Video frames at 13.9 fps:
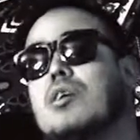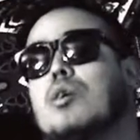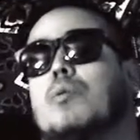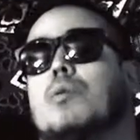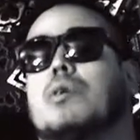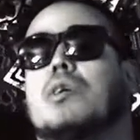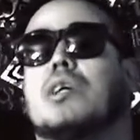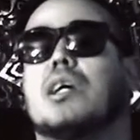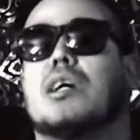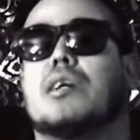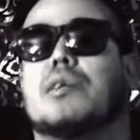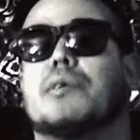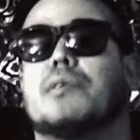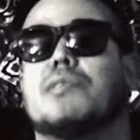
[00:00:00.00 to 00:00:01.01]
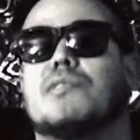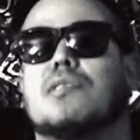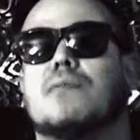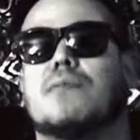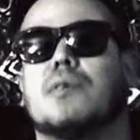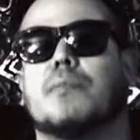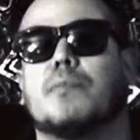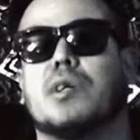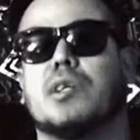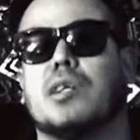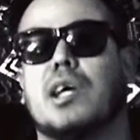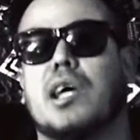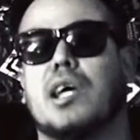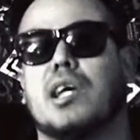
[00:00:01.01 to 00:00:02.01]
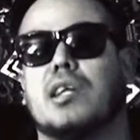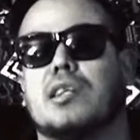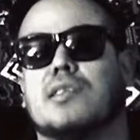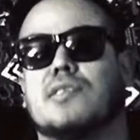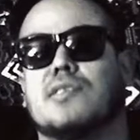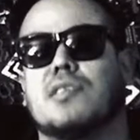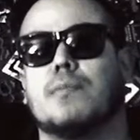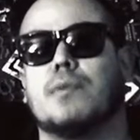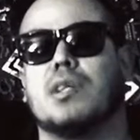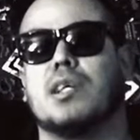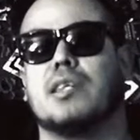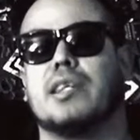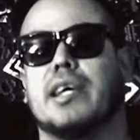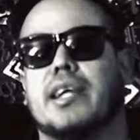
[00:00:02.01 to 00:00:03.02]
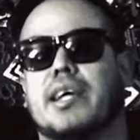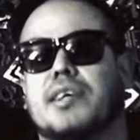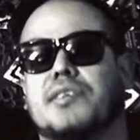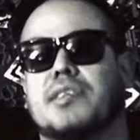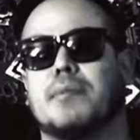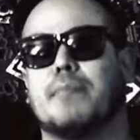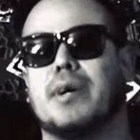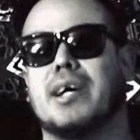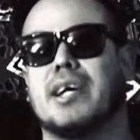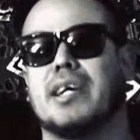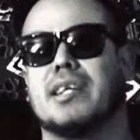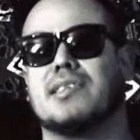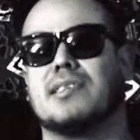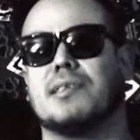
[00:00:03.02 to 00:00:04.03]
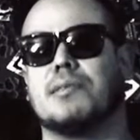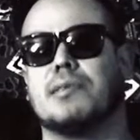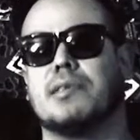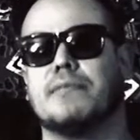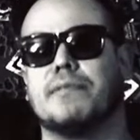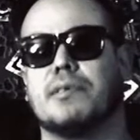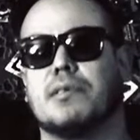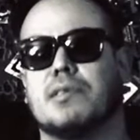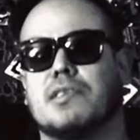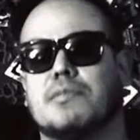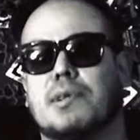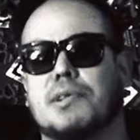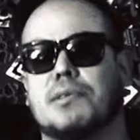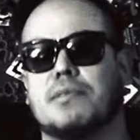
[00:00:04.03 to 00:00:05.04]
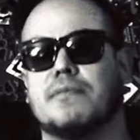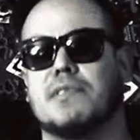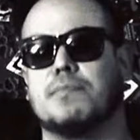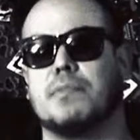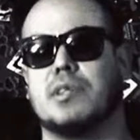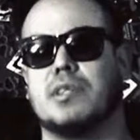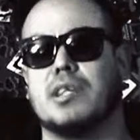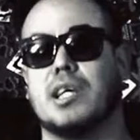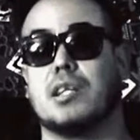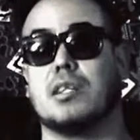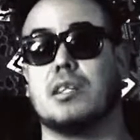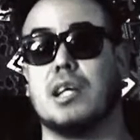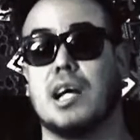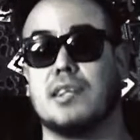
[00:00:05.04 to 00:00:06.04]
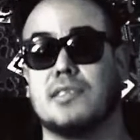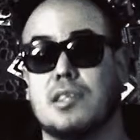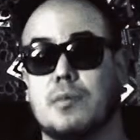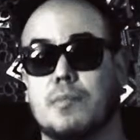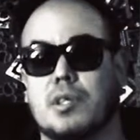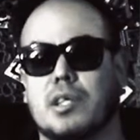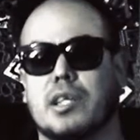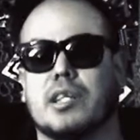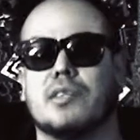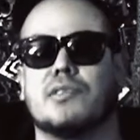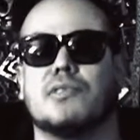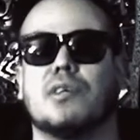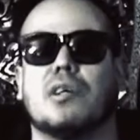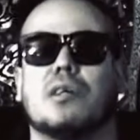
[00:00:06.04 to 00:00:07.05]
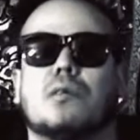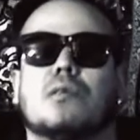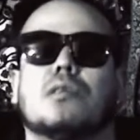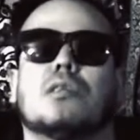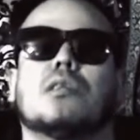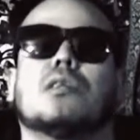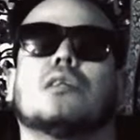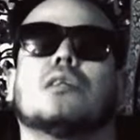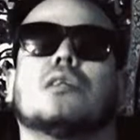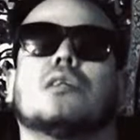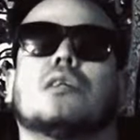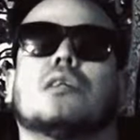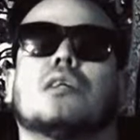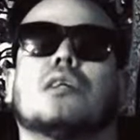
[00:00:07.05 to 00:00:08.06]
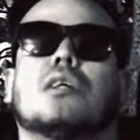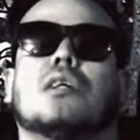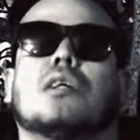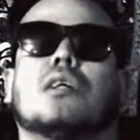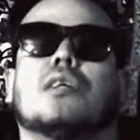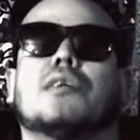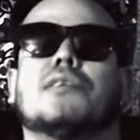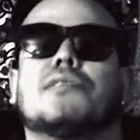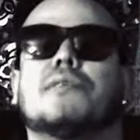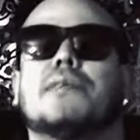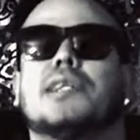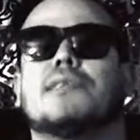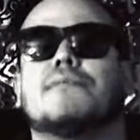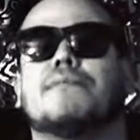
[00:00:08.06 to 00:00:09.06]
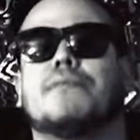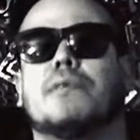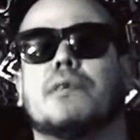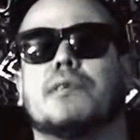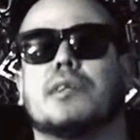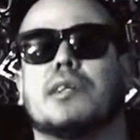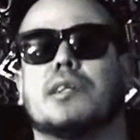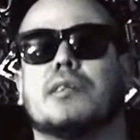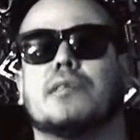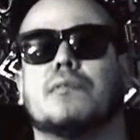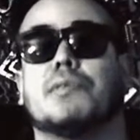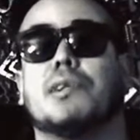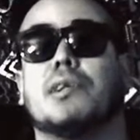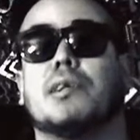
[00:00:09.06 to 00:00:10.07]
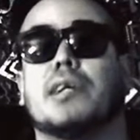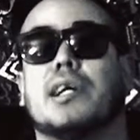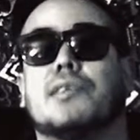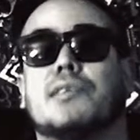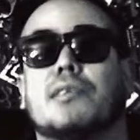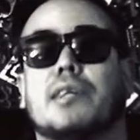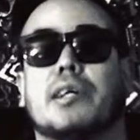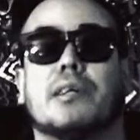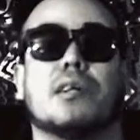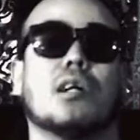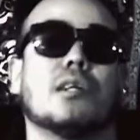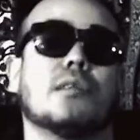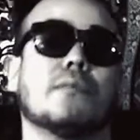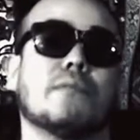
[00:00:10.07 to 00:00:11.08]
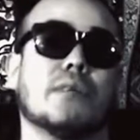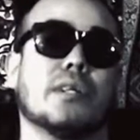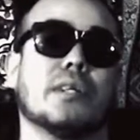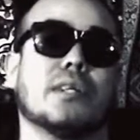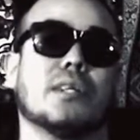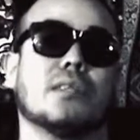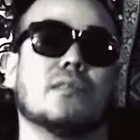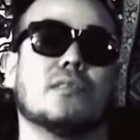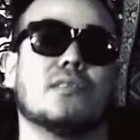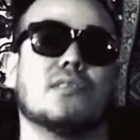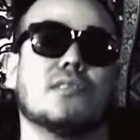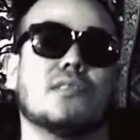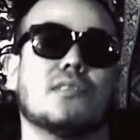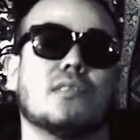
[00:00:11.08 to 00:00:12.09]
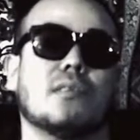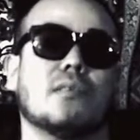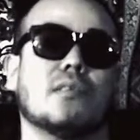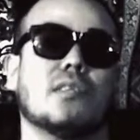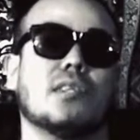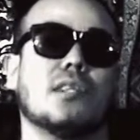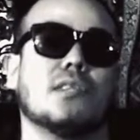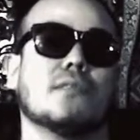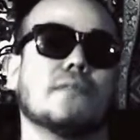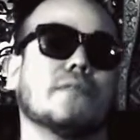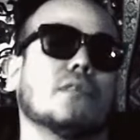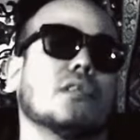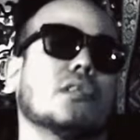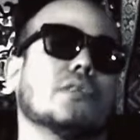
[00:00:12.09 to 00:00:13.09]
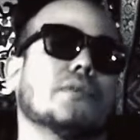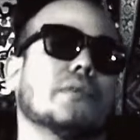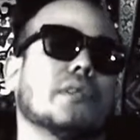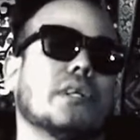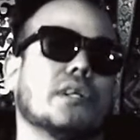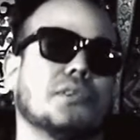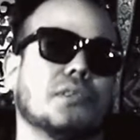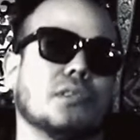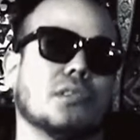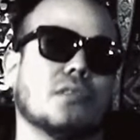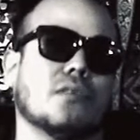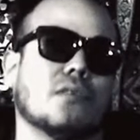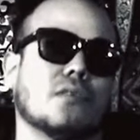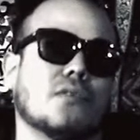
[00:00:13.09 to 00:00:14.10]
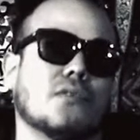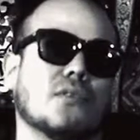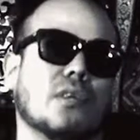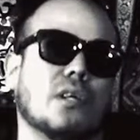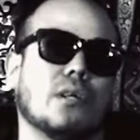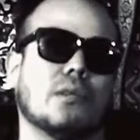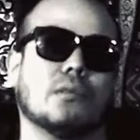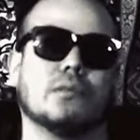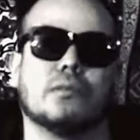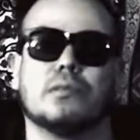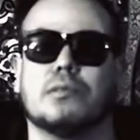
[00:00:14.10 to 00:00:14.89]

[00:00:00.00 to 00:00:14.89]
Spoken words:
When you gotta do something mundane to stimulate the ADHD mind, it's a little difficult, especially if it's mundane and not stimulating. So, there's a reason for that, which I'll get to later on in the video. It's just a little teaser for the introduction. So,